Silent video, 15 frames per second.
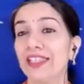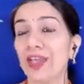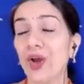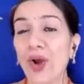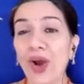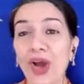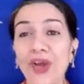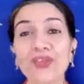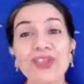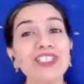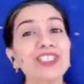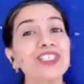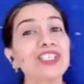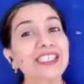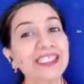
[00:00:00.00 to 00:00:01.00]
the
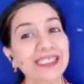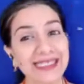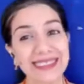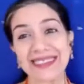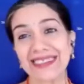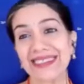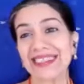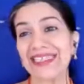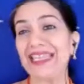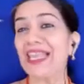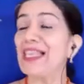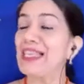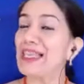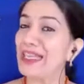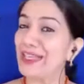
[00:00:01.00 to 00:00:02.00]
Orange
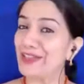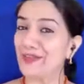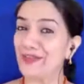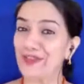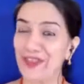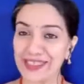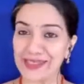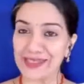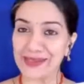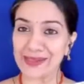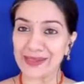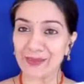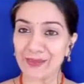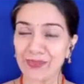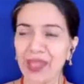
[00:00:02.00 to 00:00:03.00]
City Lit
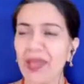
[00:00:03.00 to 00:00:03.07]
Fest.